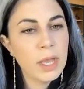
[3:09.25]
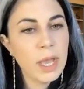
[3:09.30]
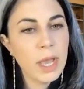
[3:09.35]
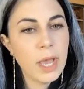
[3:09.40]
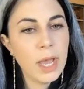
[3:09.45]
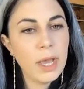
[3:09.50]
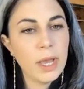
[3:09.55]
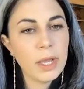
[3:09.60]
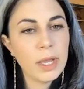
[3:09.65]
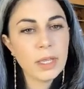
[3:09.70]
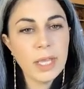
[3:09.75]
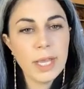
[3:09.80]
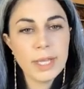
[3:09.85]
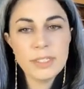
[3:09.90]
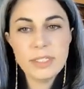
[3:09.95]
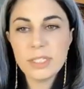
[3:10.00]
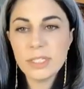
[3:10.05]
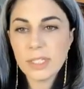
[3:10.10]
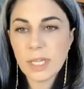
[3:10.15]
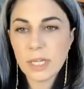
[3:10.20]

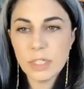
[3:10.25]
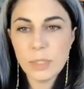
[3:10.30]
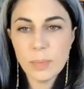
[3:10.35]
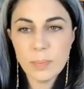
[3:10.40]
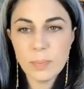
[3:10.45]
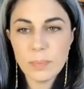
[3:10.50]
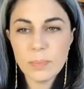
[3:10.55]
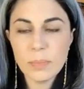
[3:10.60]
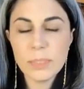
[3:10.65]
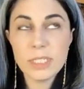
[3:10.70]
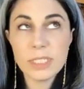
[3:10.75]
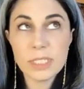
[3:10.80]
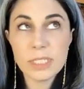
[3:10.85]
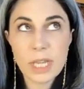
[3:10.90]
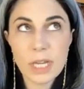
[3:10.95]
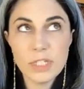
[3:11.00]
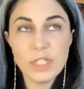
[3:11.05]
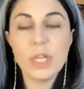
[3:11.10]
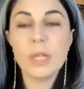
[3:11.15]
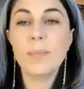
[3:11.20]
Class
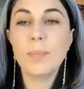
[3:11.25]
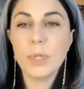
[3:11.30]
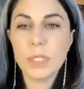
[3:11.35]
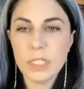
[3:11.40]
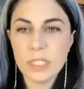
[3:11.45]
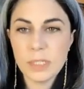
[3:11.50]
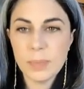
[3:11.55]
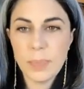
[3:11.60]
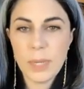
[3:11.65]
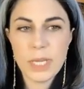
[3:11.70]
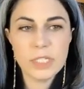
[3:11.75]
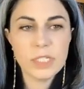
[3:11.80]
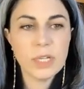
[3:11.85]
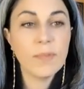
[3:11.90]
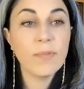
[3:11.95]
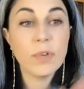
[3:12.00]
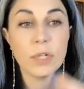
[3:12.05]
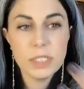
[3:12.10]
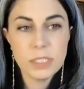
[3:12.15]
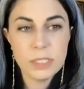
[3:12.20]
discussion
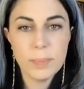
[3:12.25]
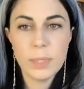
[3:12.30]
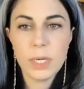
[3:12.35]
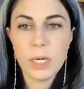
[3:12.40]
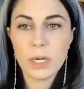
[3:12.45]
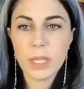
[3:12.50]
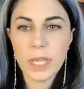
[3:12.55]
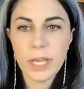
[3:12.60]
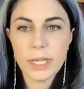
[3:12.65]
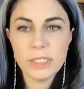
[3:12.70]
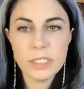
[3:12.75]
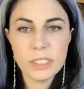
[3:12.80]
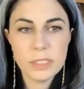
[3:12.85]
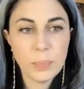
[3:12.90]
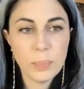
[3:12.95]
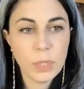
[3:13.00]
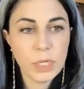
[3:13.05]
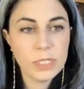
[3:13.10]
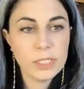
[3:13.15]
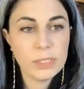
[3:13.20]
participation for a seminar class is
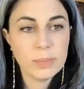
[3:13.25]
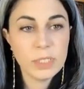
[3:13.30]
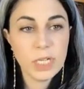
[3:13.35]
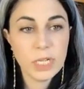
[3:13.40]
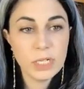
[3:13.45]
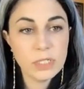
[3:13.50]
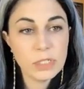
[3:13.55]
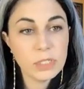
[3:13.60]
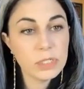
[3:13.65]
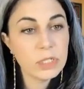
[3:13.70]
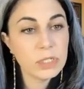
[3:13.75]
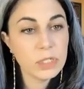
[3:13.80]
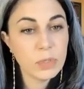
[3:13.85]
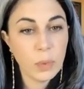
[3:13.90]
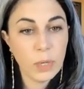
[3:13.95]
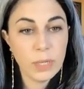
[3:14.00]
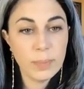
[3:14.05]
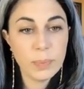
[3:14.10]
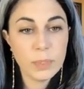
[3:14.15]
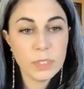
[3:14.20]
pretty substantial, so
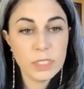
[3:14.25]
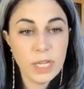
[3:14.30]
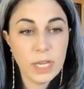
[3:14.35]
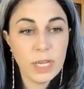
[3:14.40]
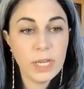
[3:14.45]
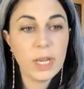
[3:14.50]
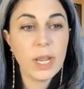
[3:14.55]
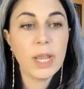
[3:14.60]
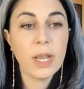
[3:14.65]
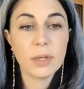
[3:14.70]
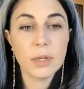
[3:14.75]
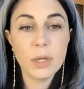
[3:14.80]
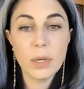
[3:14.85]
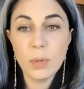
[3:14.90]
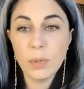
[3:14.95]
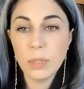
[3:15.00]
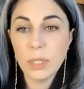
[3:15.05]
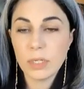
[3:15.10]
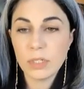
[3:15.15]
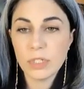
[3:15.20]
20%, and
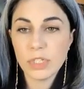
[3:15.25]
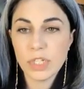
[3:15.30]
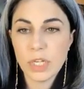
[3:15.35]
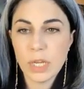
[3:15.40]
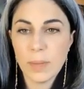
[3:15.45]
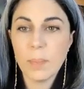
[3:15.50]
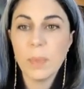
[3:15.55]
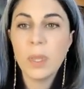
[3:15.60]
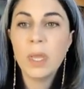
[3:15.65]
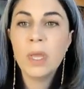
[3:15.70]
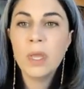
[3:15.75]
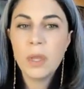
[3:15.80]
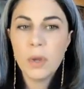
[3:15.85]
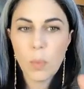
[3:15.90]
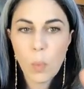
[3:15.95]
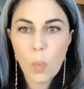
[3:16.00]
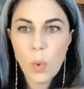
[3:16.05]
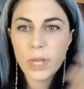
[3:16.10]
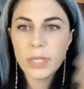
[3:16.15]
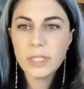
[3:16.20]
co-leadership
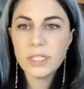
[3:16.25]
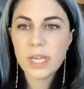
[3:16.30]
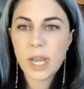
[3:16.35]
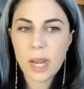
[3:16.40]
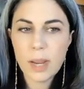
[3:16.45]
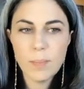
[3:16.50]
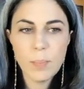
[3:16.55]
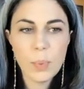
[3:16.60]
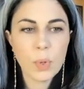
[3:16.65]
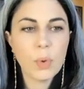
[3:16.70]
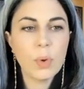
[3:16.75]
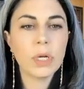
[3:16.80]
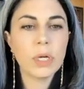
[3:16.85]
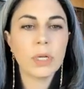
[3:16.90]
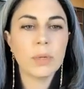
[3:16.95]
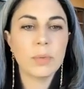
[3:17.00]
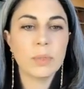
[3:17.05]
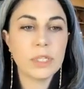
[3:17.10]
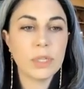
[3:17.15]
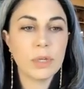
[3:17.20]
1 time per
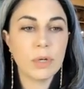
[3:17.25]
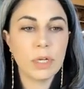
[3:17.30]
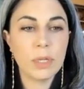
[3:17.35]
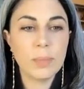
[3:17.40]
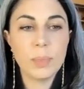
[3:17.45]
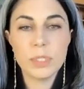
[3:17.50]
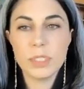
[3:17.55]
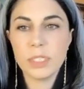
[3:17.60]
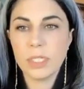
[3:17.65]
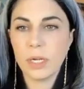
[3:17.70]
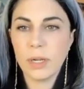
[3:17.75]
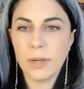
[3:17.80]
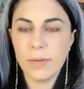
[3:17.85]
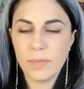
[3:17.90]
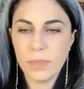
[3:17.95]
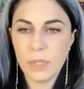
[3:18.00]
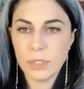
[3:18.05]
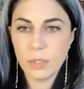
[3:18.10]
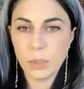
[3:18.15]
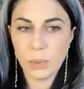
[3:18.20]
quarter was 30%
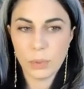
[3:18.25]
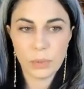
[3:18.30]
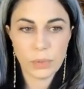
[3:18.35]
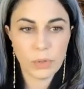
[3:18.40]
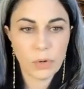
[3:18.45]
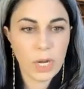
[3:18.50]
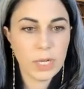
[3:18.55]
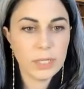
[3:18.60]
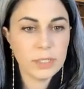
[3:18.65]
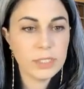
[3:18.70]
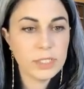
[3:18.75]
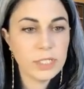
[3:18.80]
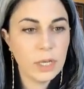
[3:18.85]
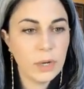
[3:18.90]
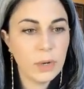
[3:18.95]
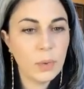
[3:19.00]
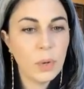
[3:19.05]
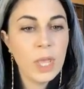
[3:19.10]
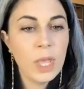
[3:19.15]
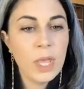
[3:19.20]
of the total grade.
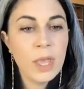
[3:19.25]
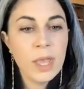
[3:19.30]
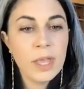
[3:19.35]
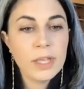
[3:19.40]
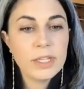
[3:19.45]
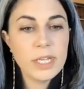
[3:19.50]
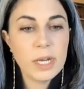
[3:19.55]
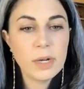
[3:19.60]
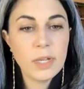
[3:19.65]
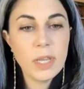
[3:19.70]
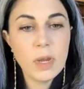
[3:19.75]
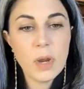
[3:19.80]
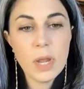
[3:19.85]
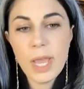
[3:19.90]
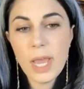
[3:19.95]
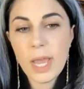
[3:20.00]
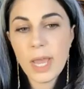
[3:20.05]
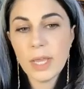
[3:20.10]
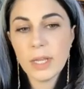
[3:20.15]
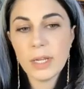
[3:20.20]
So down here I
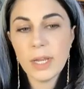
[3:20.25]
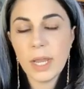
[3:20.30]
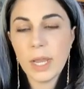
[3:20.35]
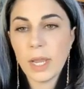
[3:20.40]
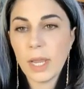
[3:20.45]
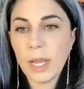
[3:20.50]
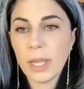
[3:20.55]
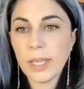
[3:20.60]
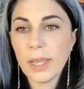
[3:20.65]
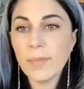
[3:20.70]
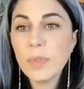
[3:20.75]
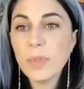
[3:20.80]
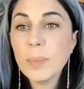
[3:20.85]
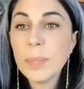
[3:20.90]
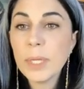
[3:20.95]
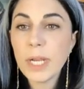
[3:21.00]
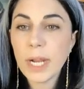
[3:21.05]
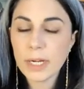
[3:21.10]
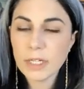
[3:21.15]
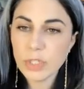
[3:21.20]
had give them
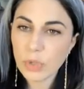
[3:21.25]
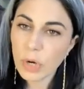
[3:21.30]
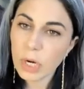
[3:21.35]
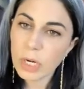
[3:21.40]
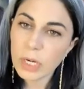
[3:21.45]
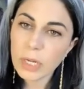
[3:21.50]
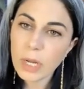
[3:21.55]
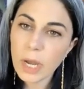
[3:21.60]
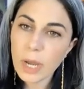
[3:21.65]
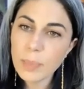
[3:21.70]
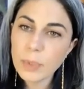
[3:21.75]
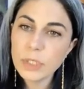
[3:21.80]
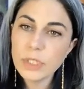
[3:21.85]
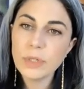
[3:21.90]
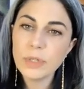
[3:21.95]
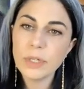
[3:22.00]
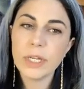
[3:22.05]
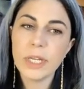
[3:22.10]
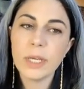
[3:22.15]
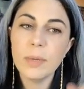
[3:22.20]
an extra credit
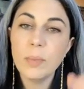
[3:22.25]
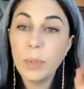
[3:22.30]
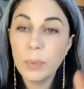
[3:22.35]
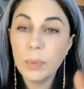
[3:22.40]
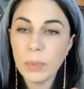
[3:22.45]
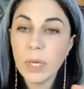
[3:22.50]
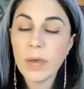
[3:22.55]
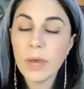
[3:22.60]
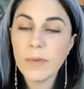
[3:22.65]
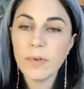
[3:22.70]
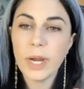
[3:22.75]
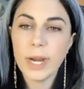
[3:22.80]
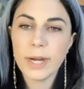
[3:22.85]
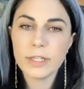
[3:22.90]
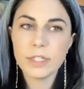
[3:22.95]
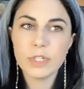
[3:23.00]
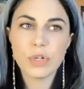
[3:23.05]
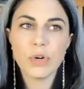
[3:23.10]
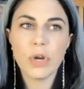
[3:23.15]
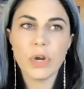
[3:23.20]
opportunity. We will cover
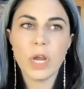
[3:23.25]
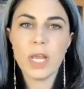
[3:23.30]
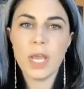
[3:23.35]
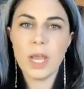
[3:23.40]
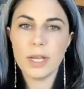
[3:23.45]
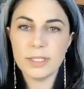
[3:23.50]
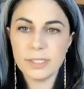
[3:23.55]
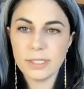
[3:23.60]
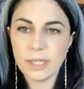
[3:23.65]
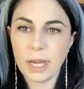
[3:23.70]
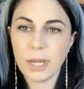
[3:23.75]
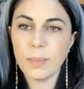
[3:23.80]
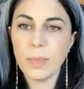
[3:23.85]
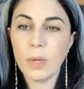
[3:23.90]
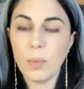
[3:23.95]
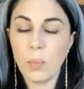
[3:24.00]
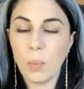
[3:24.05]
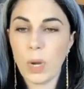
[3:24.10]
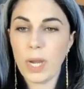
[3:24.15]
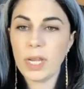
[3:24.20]
extra credit
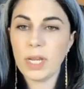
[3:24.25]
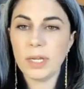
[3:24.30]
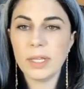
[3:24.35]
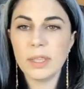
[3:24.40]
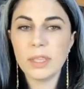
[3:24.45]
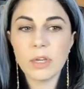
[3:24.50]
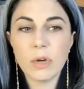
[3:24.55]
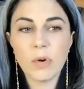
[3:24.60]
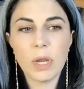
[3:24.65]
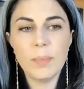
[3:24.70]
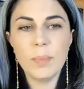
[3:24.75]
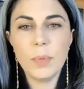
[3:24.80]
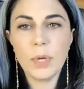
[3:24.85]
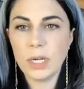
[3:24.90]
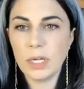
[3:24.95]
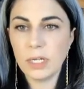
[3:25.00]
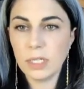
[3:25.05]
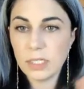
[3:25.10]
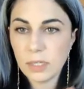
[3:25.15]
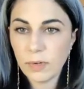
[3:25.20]
assignment and weighting in the gradebook
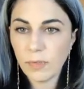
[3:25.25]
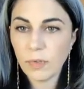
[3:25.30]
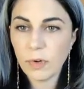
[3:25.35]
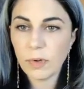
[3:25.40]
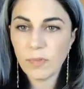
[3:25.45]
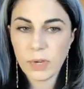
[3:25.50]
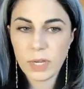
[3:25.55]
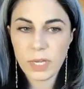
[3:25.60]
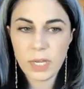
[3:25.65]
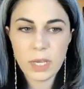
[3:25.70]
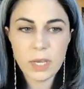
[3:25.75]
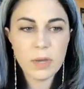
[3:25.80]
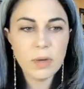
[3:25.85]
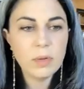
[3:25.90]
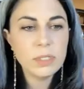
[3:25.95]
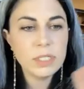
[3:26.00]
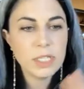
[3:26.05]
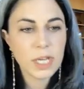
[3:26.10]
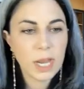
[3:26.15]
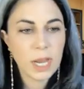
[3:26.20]
in a different
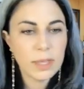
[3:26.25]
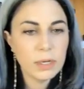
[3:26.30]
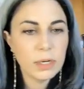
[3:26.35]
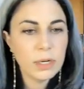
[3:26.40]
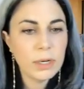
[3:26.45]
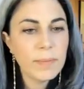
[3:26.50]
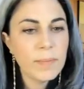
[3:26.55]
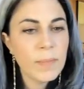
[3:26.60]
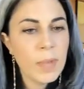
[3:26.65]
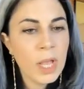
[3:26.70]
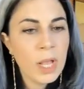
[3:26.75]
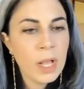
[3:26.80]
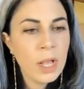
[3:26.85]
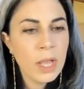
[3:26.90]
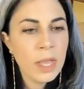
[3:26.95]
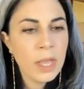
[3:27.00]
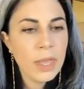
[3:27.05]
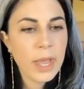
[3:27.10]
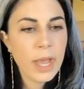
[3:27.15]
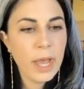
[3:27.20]
video together.
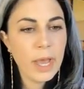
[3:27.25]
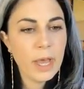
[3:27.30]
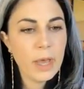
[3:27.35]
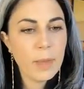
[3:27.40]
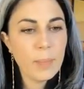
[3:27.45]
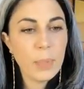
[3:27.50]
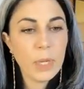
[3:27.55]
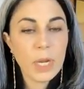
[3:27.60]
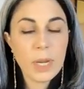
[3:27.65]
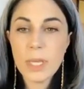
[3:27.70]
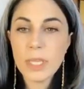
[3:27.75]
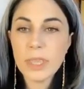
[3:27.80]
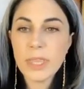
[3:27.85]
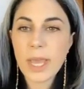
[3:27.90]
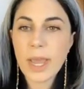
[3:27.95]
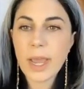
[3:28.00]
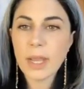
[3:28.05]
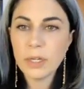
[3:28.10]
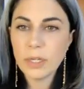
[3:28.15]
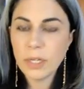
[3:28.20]
But I made
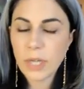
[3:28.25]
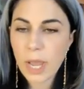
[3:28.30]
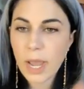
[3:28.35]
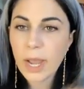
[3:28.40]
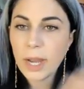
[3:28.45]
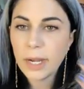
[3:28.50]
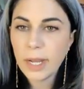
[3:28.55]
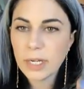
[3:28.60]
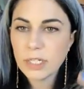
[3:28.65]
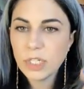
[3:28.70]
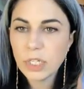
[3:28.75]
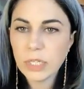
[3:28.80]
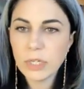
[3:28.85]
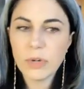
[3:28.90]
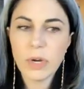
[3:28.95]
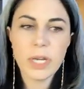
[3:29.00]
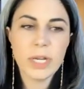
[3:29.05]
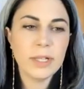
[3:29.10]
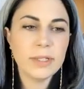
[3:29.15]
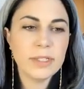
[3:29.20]
that not actually
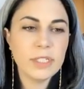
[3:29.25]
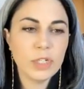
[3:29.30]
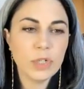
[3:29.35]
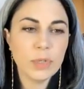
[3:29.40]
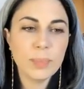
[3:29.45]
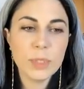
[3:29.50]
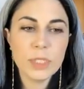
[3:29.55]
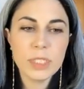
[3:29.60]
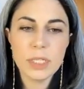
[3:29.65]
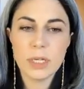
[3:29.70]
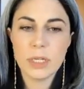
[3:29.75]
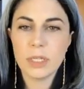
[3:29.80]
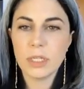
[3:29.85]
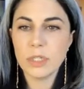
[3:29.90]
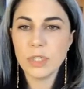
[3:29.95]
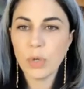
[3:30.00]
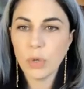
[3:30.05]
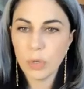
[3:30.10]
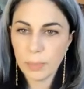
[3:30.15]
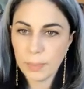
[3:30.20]
graded 0% of the
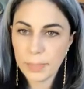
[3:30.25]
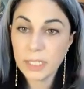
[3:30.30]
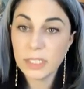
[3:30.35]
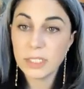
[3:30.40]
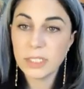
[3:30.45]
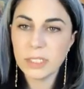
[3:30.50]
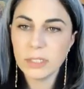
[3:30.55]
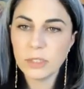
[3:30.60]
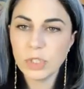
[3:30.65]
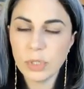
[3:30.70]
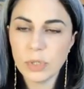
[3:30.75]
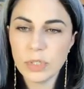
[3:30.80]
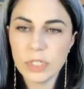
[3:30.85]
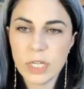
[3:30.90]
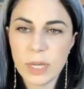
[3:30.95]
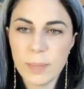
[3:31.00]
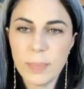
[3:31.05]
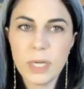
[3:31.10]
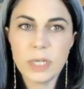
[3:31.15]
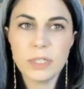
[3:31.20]
total, but it still shows
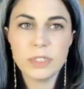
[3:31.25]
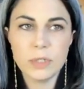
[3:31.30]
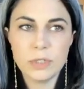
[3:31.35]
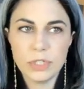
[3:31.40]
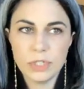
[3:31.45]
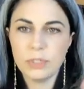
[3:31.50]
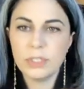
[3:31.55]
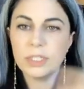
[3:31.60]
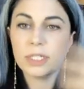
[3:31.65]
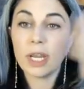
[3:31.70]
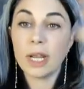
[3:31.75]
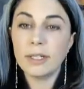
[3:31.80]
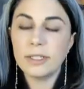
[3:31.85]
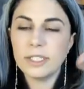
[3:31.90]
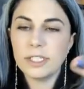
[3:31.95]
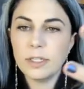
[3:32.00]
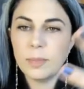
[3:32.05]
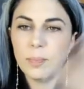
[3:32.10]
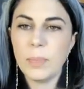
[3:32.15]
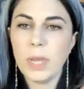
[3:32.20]
up here so students can
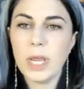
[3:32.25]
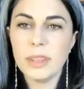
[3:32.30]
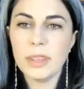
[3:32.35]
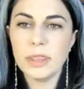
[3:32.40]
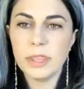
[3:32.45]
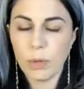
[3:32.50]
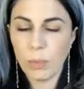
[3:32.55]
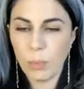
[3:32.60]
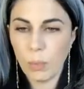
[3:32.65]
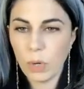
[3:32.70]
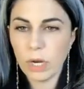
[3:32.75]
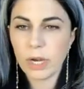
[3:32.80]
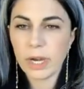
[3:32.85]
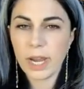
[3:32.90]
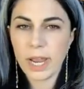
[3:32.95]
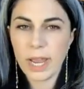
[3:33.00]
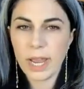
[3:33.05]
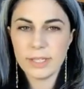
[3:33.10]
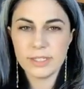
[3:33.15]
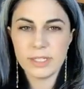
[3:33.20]
submit their
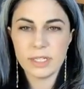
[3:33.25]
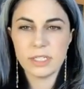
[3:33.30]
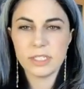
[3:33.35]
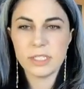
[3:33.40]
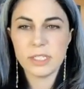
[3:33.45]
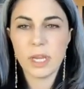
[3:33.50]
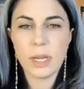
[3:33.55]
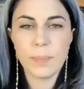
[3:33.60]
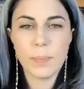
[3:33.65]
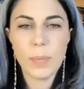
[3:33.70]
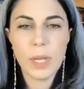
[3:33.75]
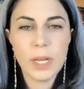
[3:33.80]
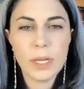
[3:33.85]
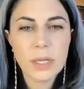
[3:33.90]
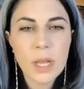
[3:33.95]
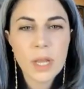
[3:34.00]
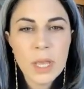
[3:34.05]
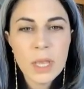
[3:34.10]
work as an assignment.